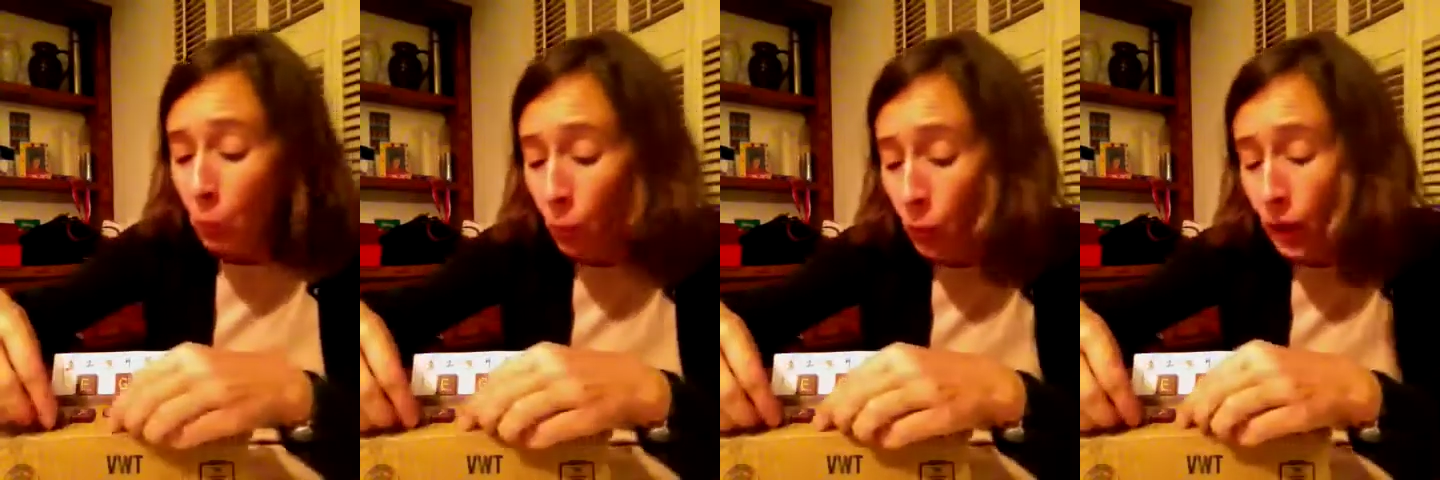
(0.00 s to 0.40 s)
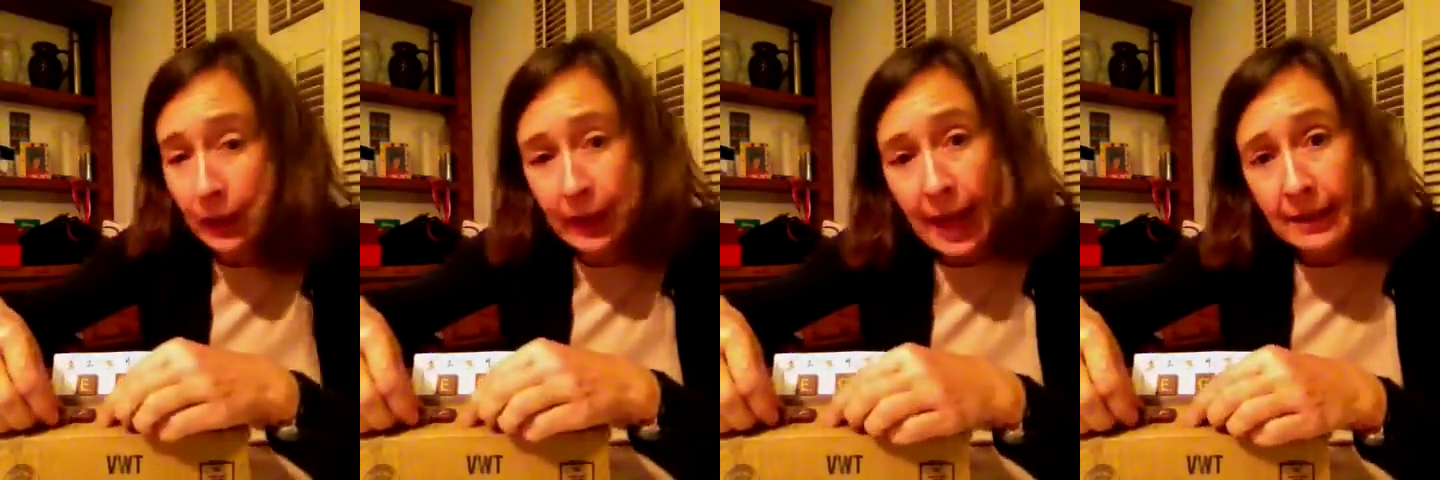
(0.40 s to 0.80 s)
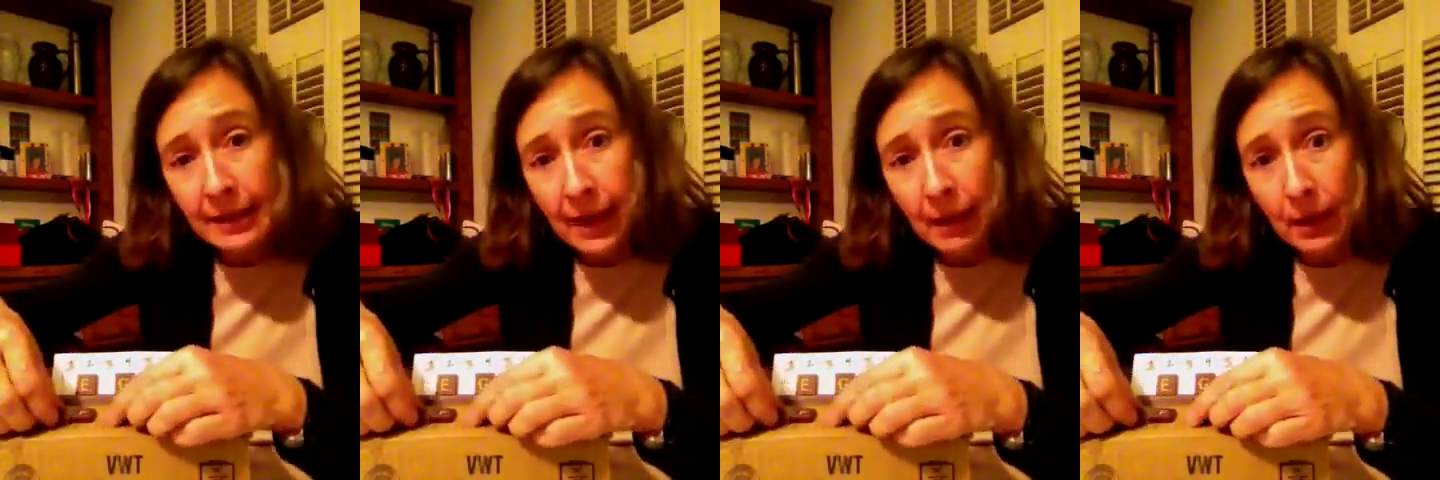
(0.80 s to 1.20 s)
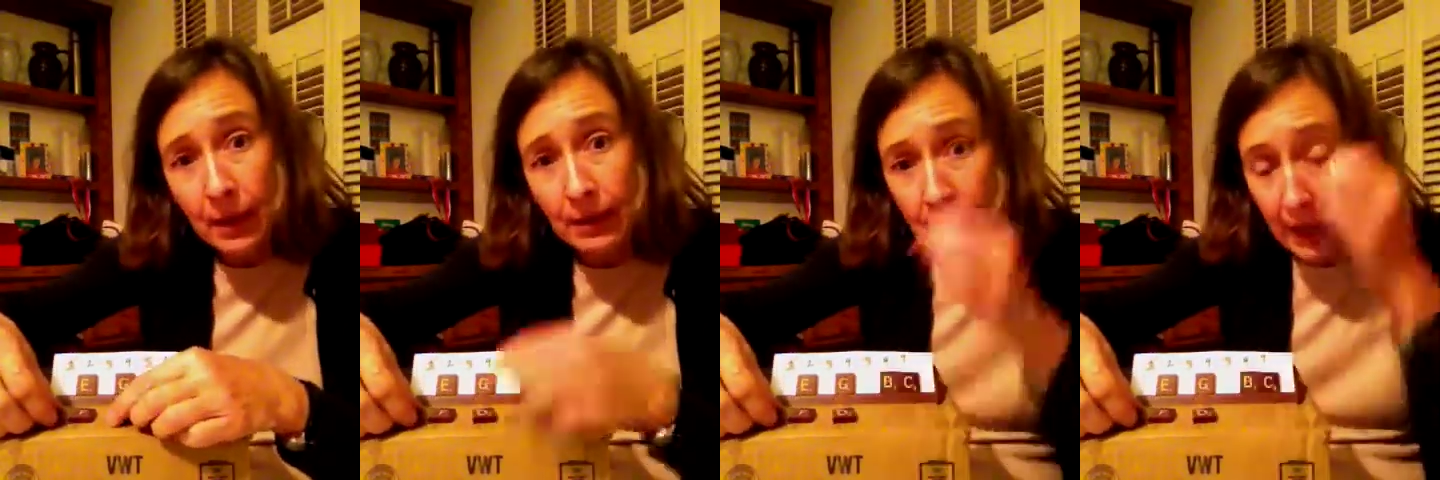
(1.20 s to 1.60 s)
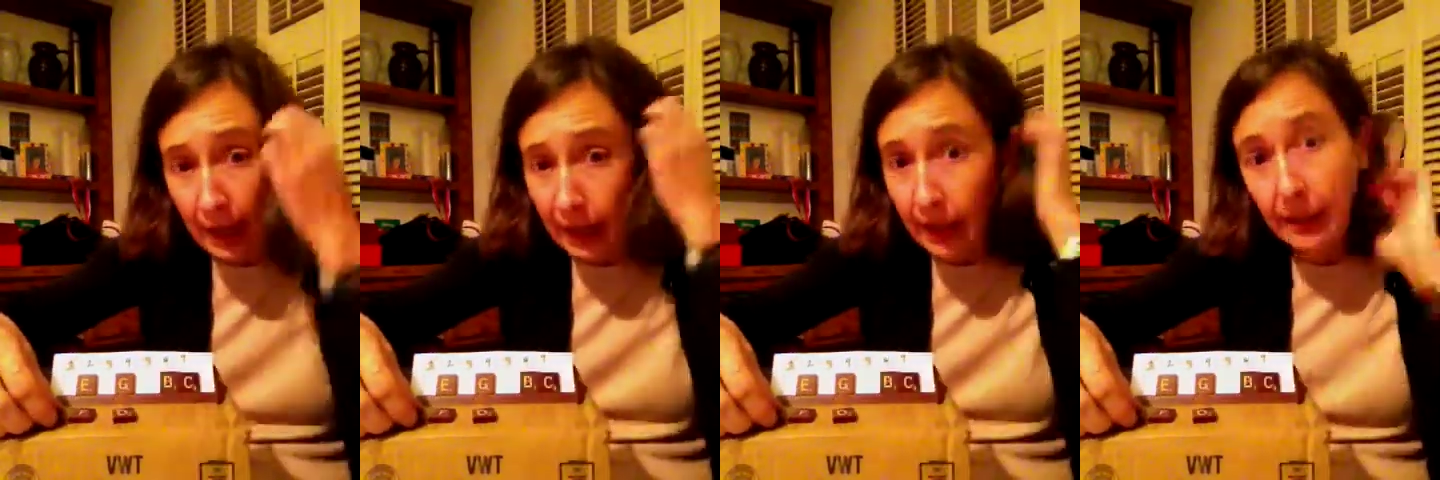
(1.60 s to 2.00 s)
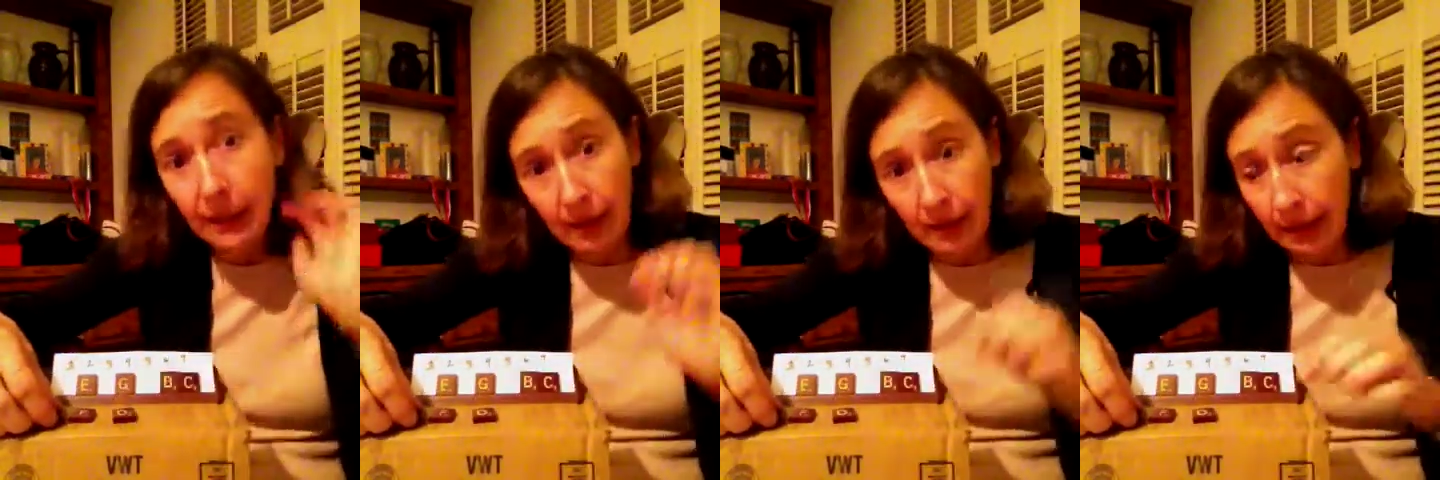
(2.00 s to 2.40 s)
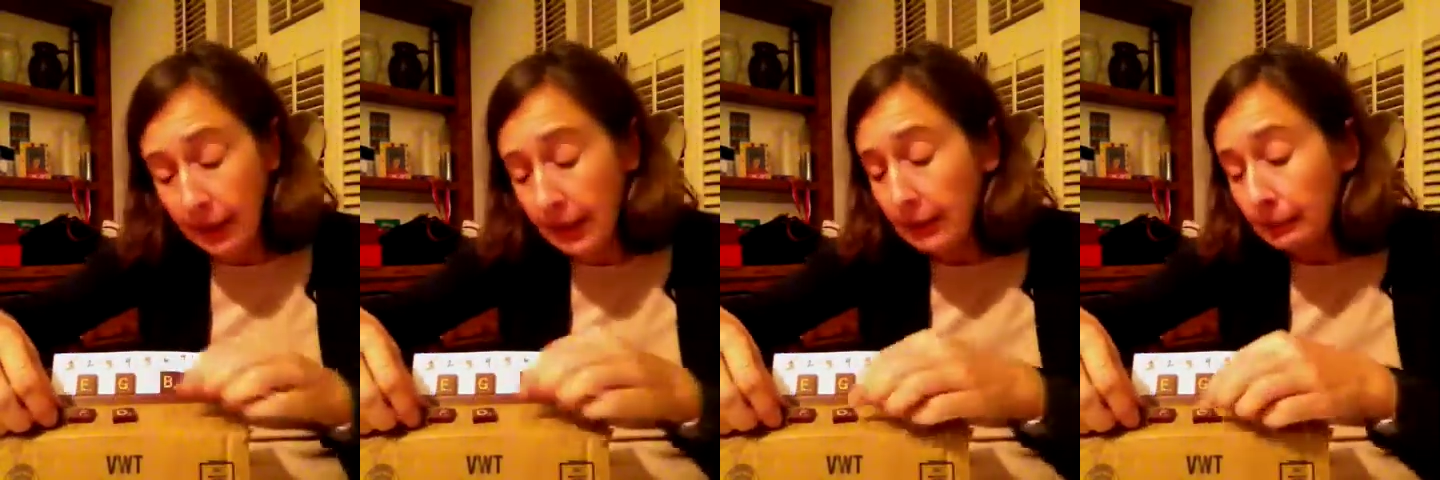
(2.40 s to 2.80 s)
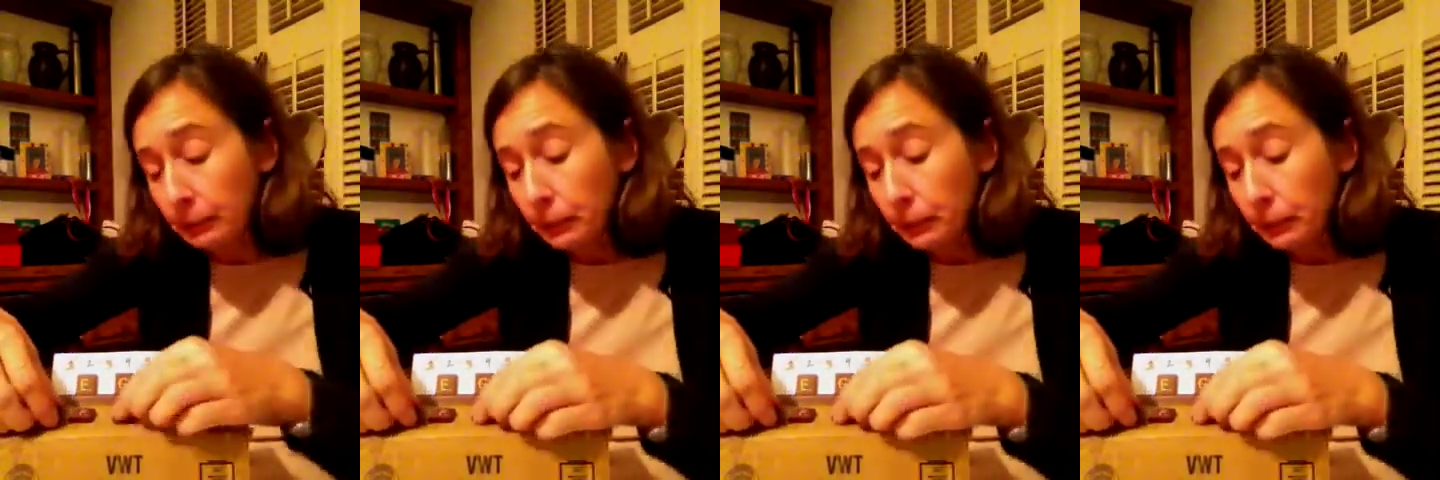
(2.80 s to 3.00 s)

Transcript: the last thing I want to say is